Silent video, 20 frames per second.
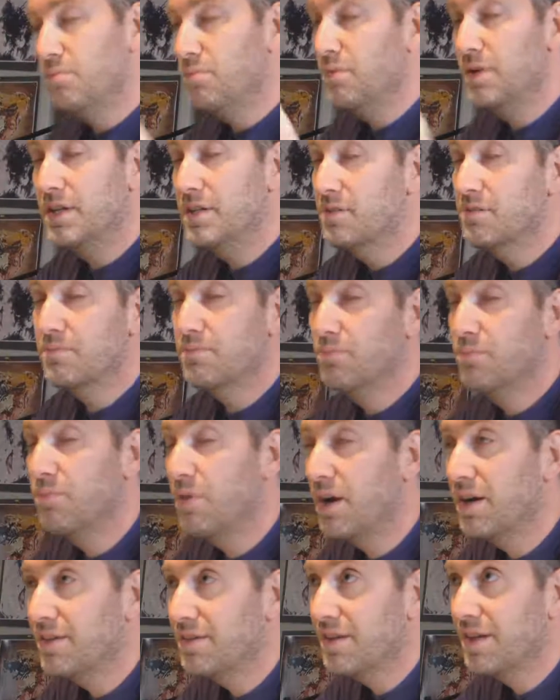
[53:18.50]
we just
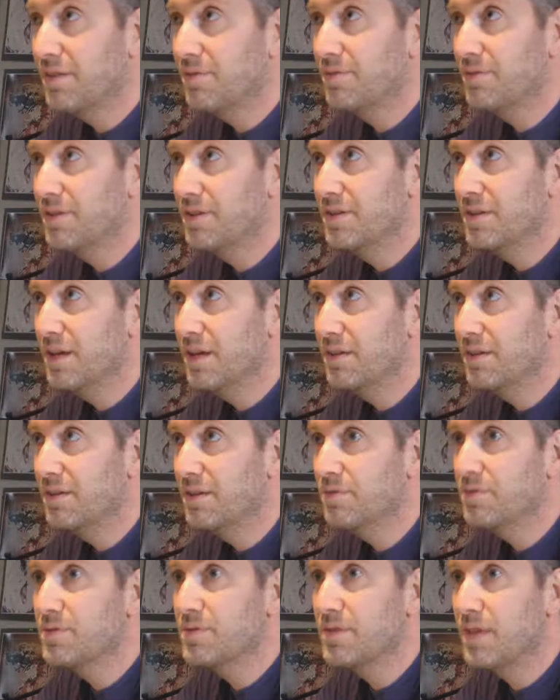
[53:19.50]
brought it together and did that. And
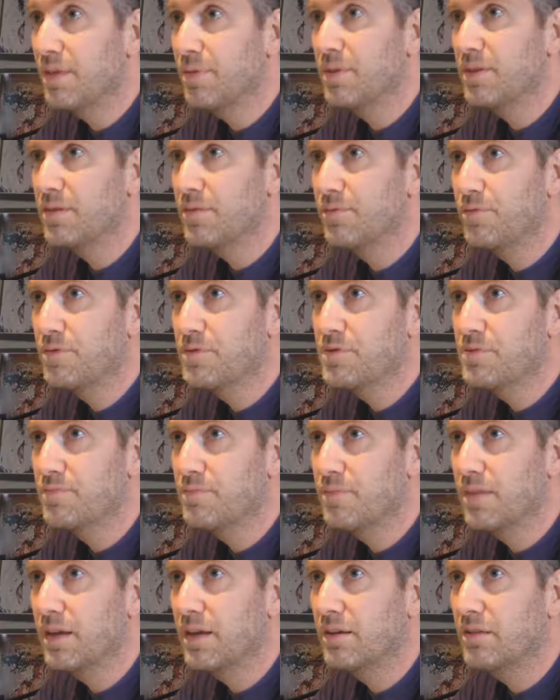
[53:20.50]
that was, I think, the
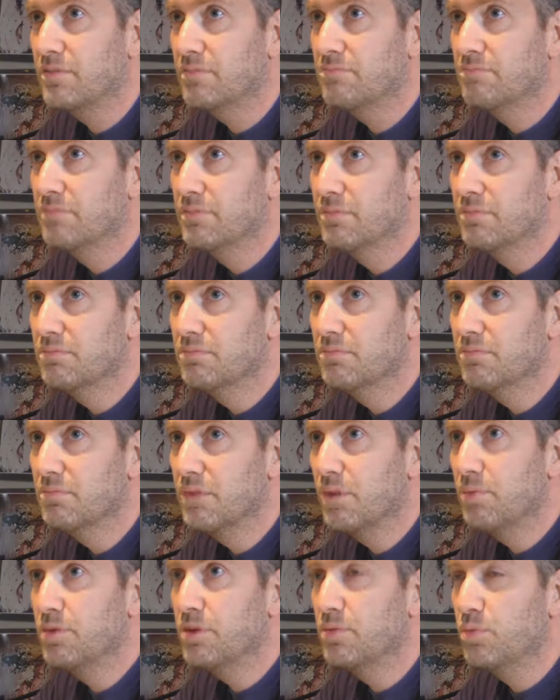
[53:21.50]
first thing
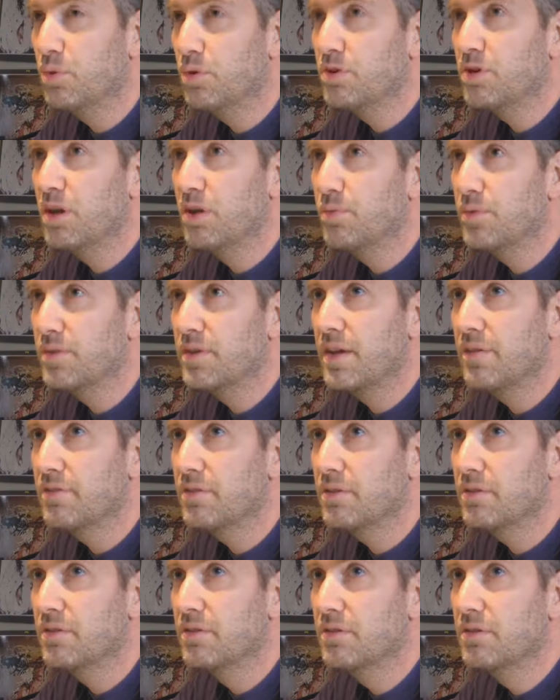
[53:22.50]
I really worked on with
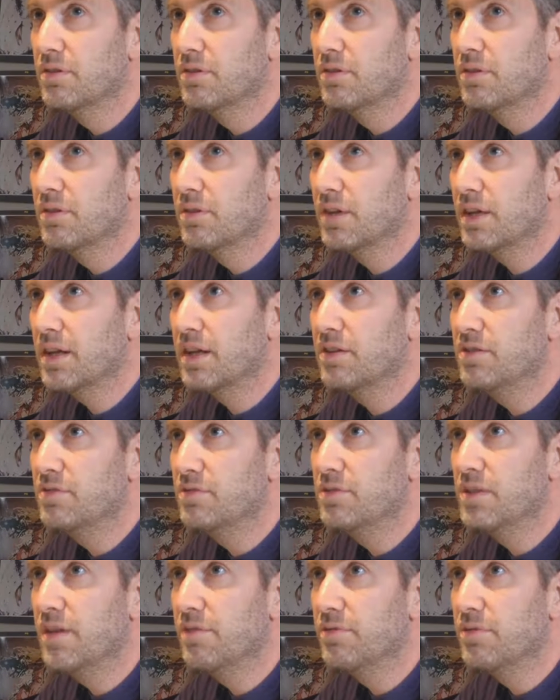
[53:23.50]
Devin. Like I
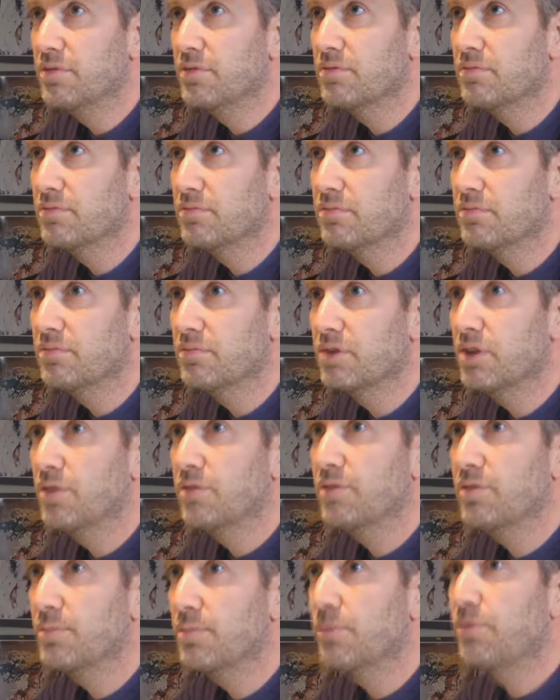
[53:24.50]
knew Devin,
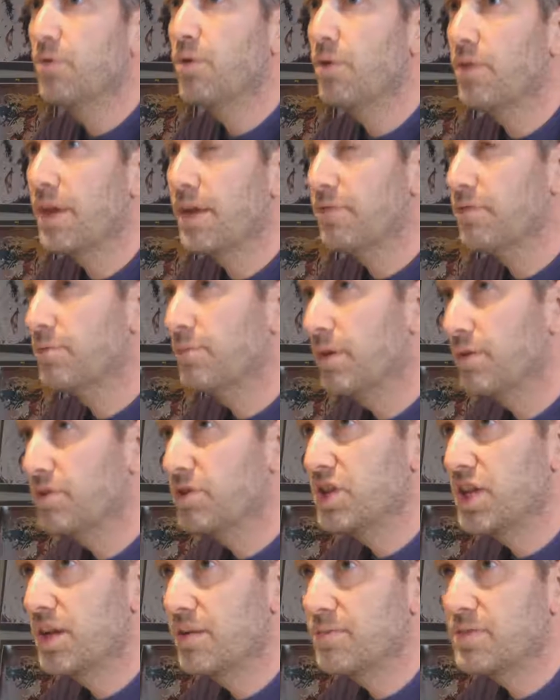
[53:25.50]
from before that, from
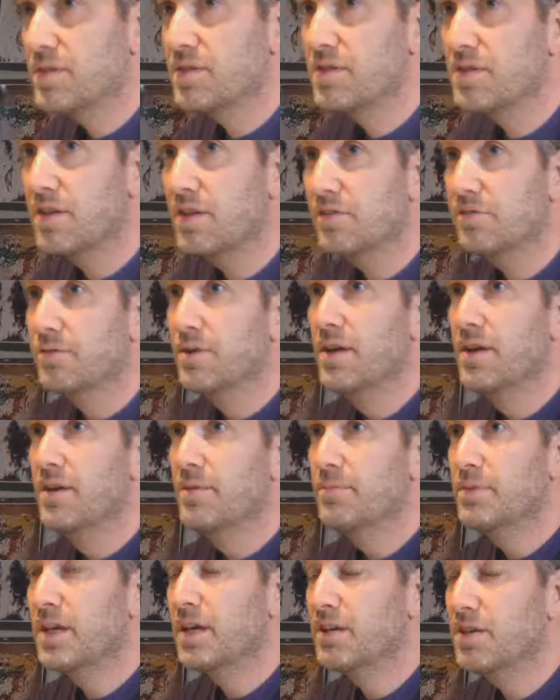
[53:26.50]
other jams and stuff.
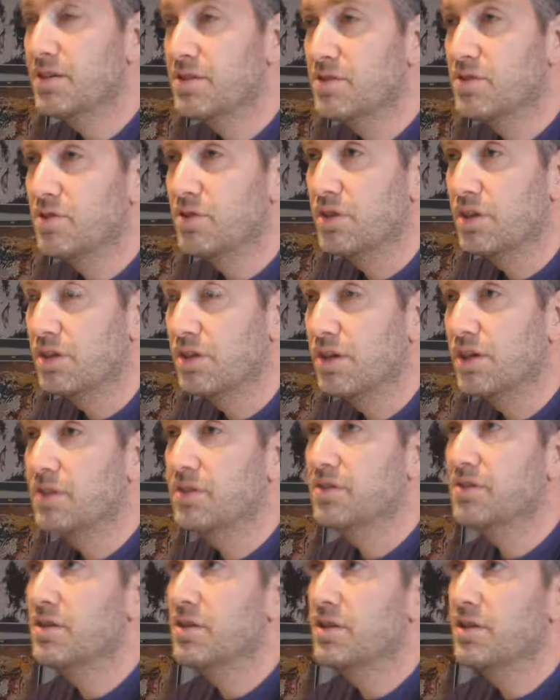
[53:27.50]
But yeah, his journey, God,
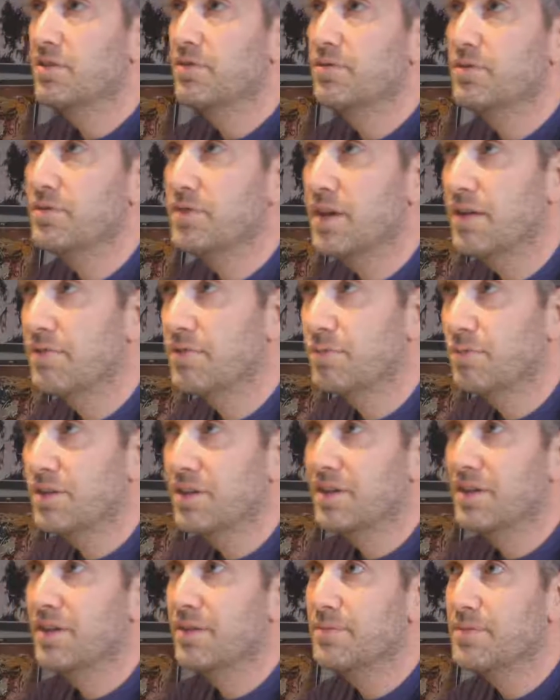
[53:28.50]
you should interview Devin when
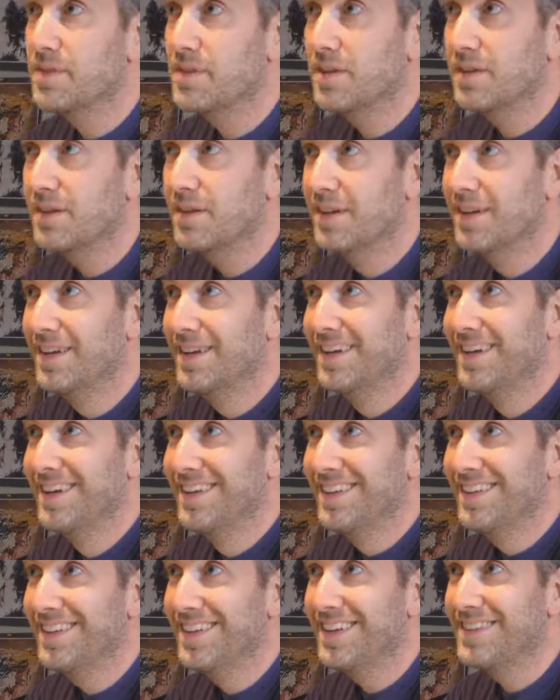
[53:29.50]
he comes in.
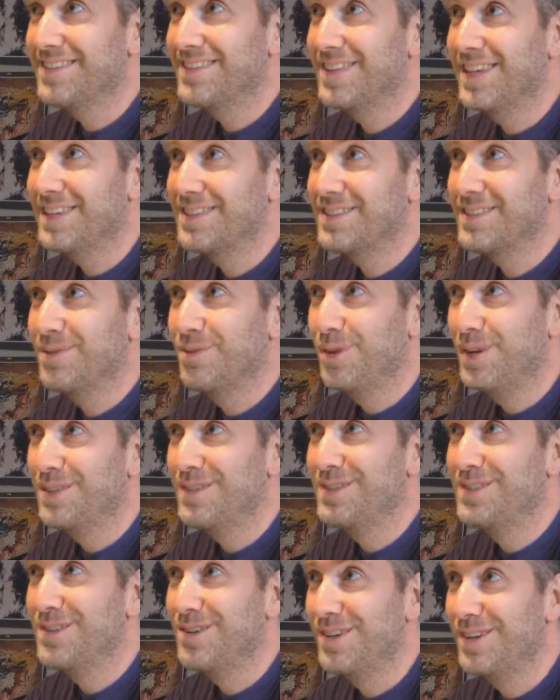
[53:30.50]
That's quite
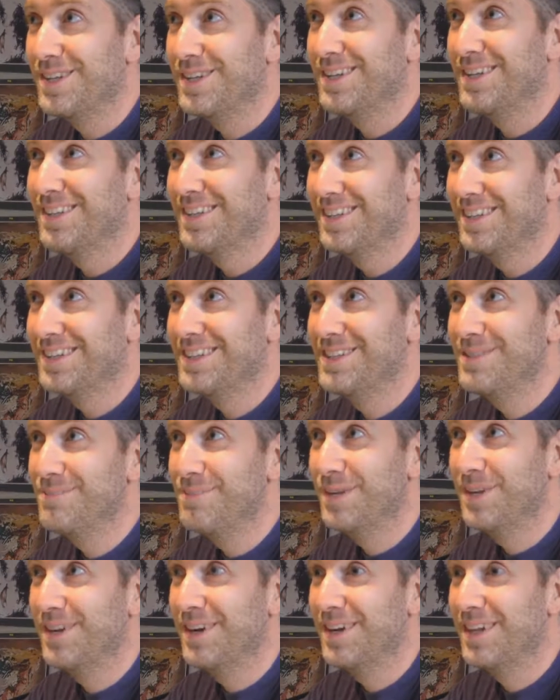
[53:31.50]
the journey that he's
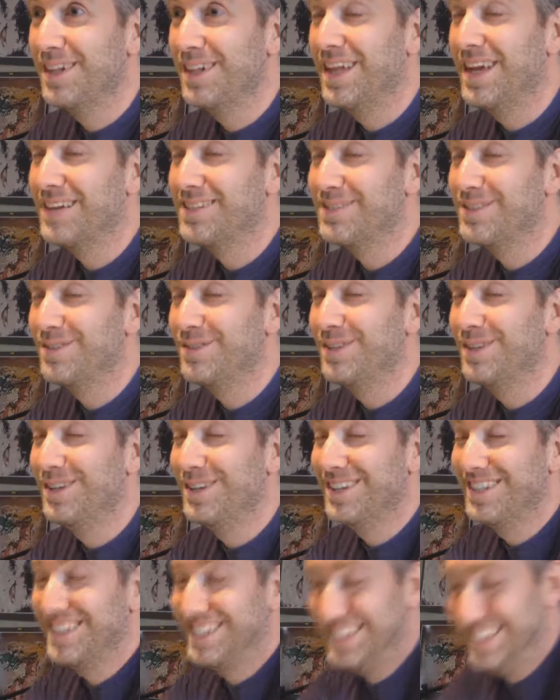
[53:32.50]
been on in the last 2
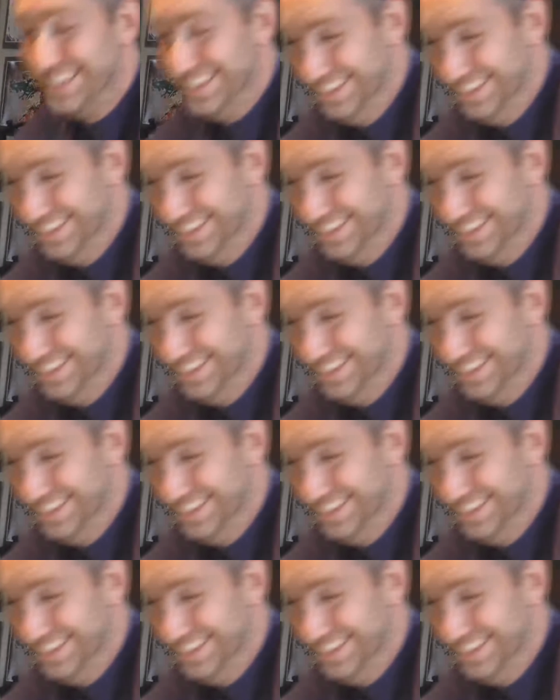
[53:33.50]
years.